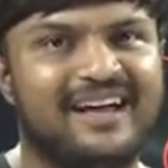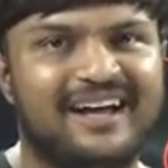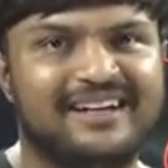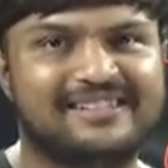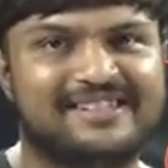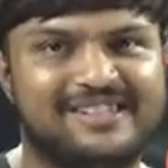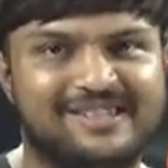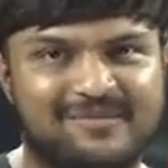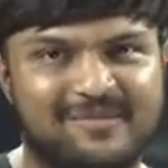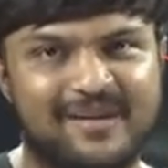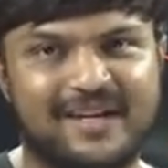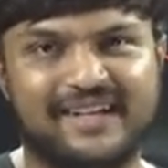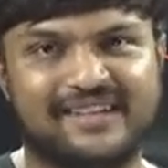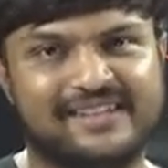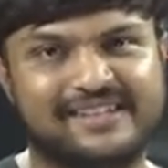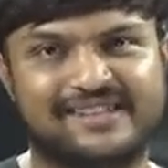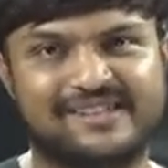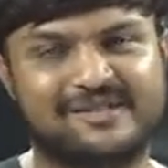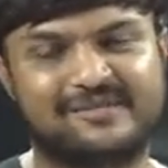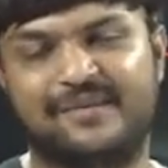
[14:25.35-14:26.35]
Since
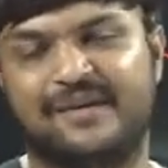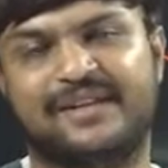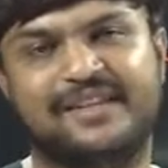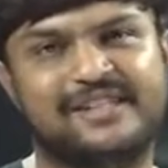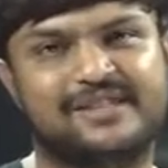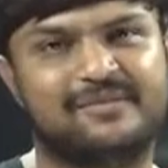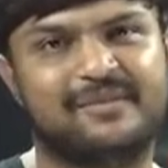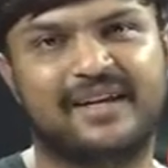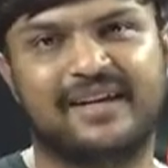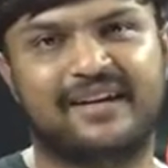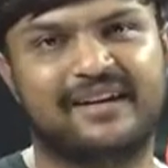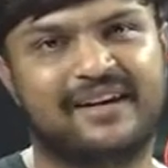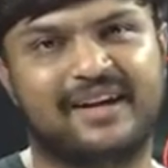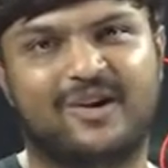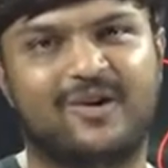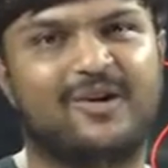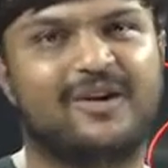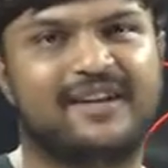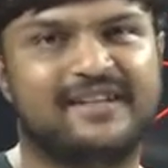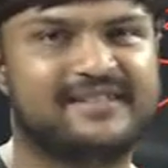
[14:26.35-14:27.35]
this being a
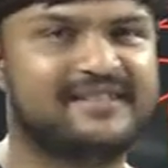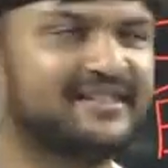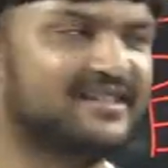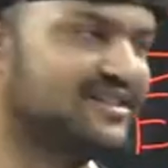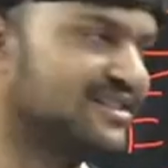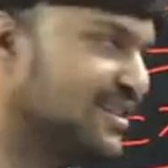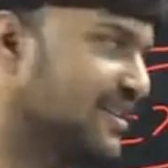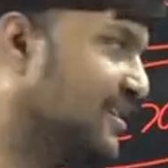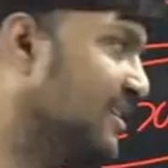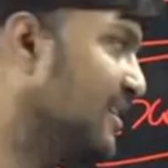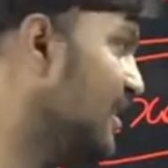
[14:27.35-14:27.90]
recorded session,